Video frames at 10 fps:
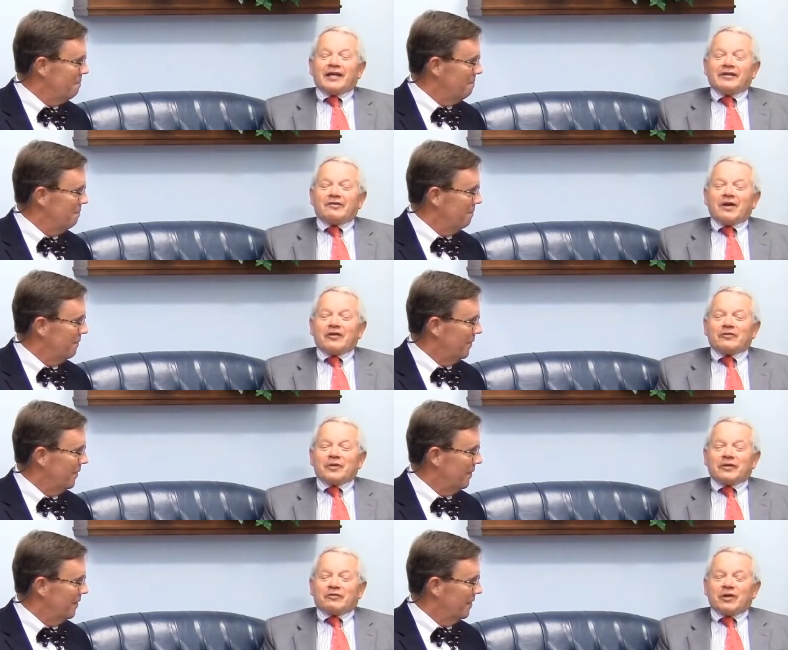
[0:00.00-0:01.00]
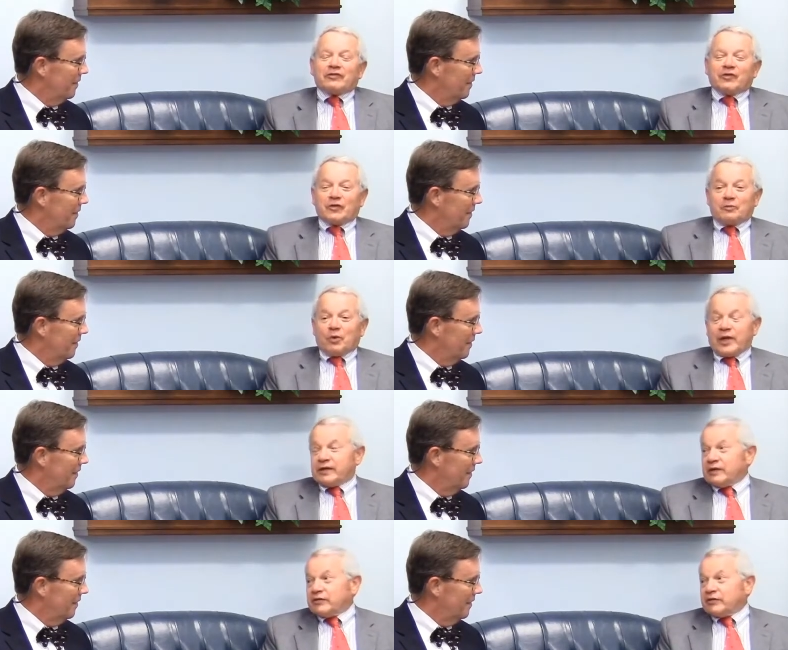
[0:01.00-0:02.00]
Speaker 1: I graduated, transferred to
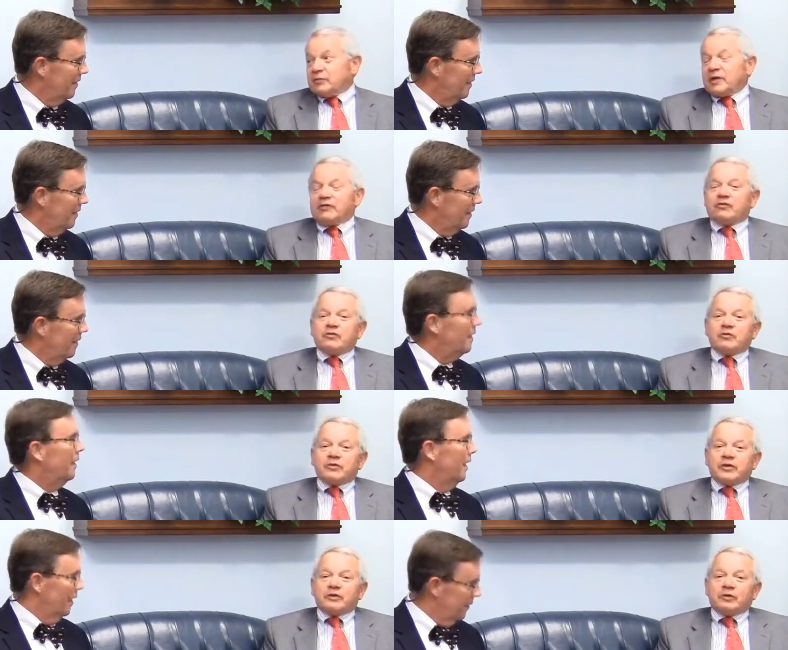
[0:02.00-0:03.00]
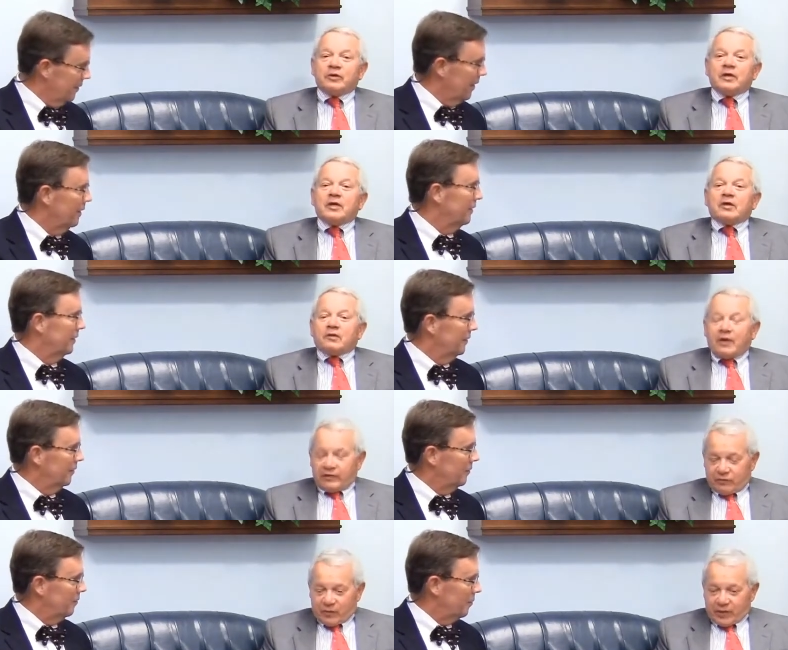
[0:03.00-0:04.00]
Brandeis in my junior year Okay.
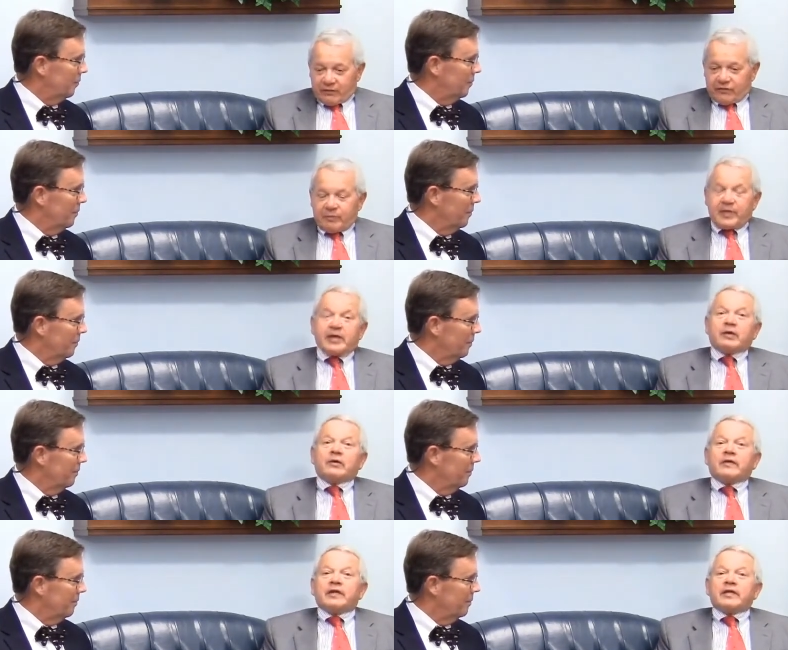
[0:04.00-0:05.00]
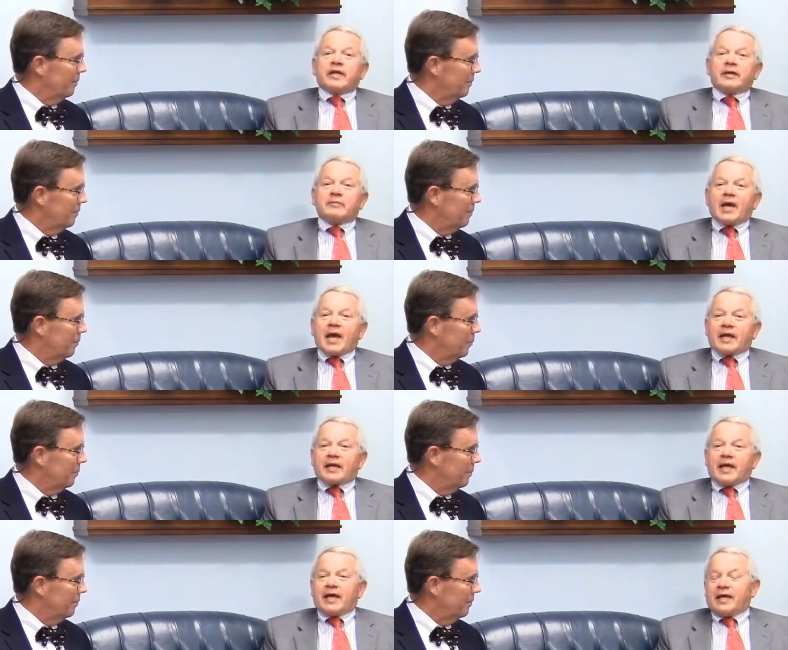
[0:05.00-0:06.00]
graduated from there and then came back
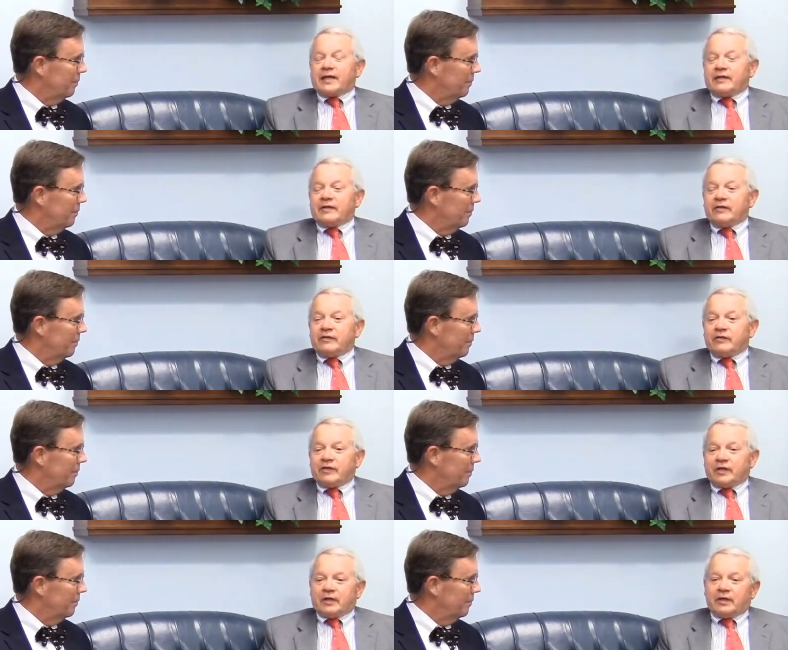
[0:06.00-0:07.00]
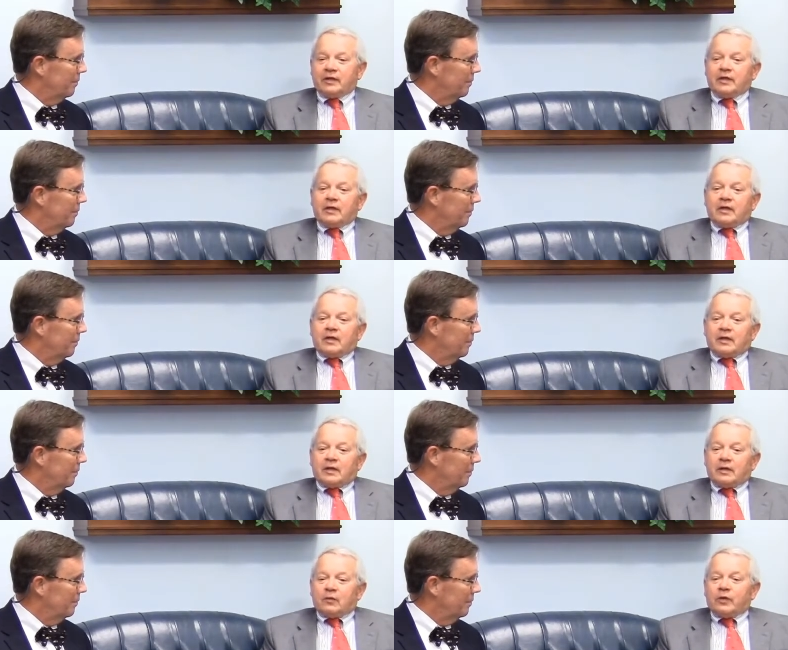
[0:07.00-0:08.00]
and uh,
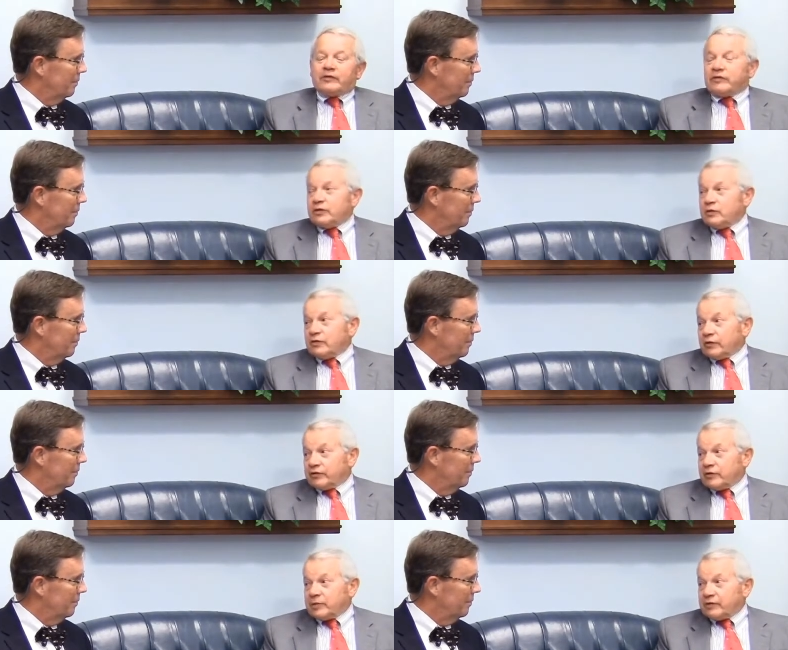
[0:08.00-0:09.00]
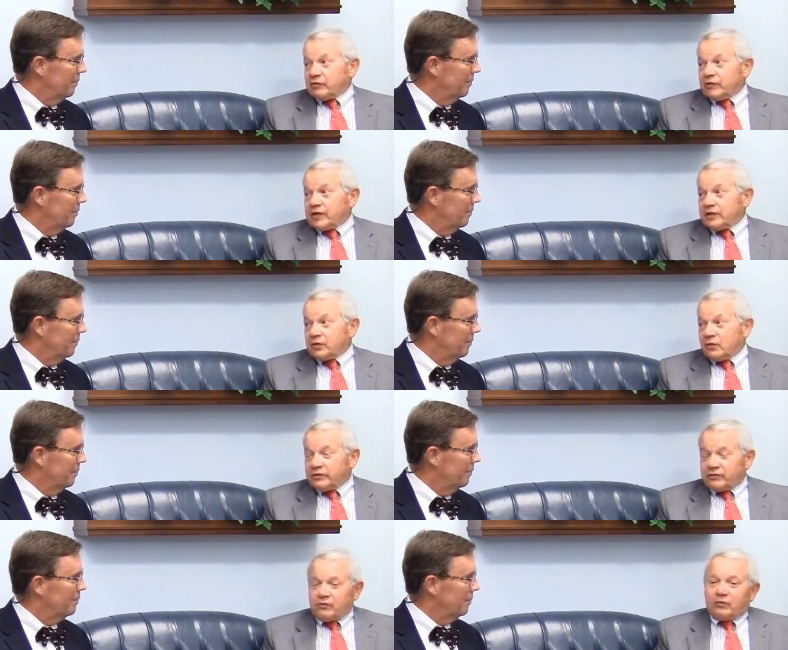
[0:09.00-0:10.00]
uh, went to the University of Pennsylvania
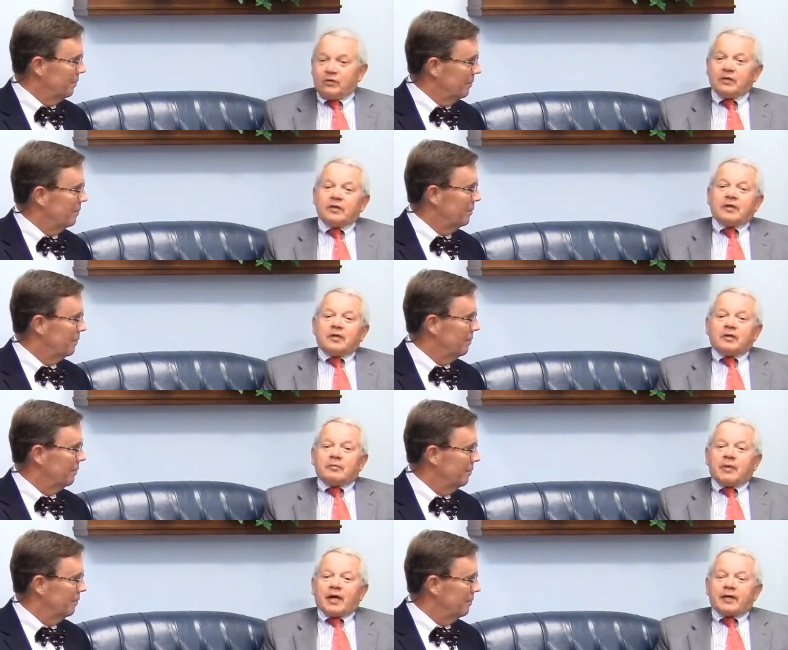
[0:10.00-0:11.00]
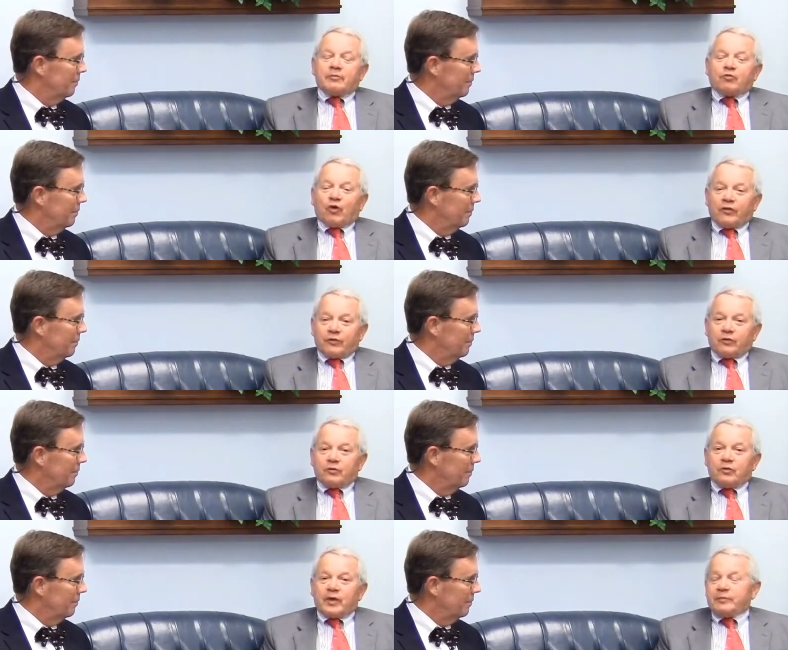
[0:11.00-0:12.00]
Law School. Hmm. My brother,
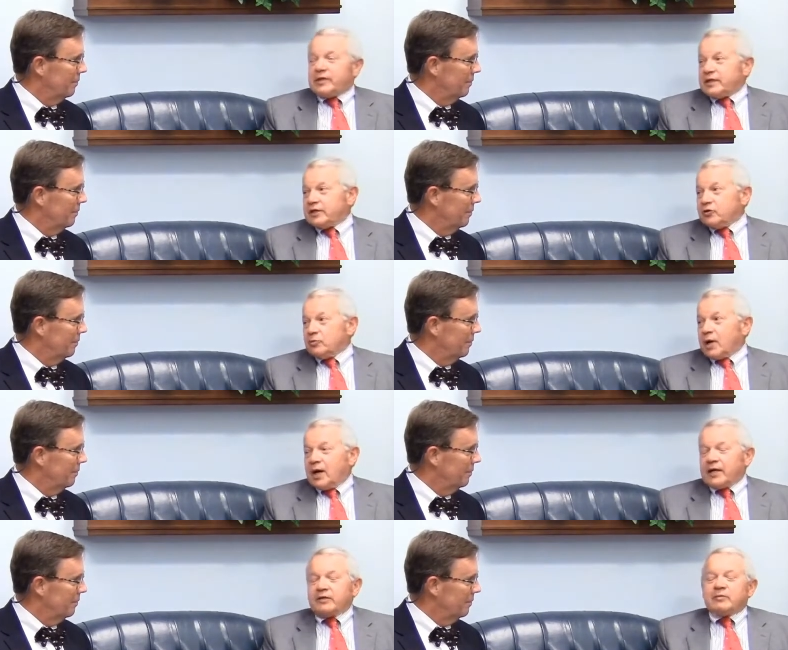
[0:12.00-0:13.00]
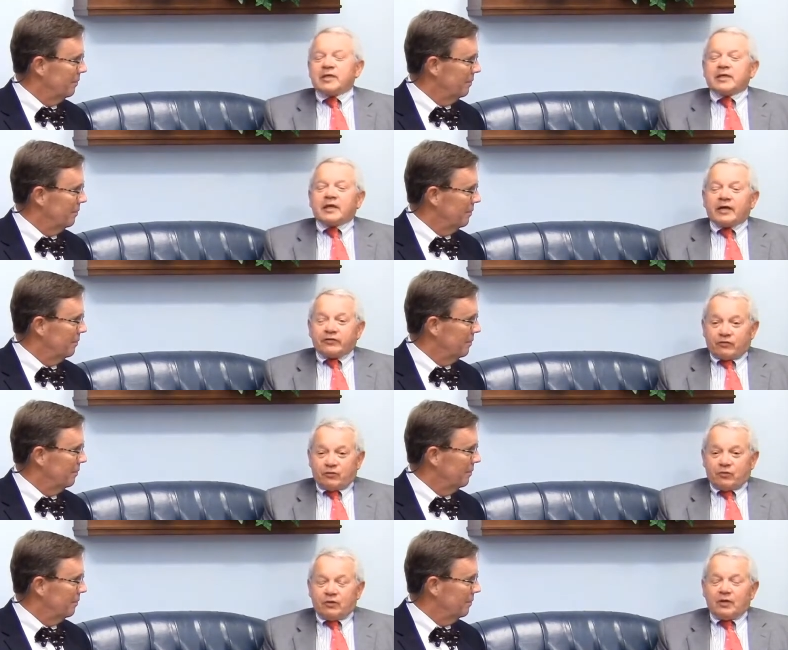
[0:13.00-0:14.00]
who had been a year behind me in high
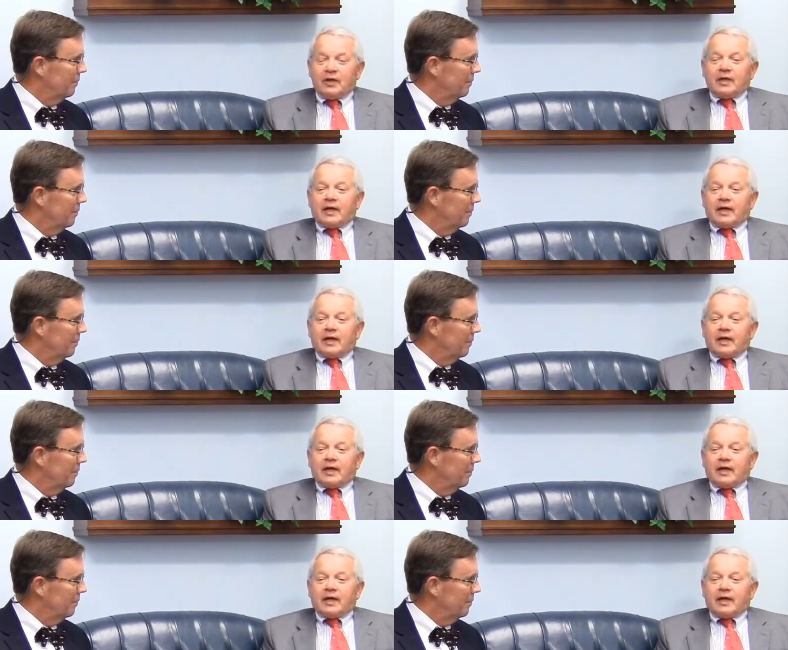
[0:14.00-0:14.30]
school,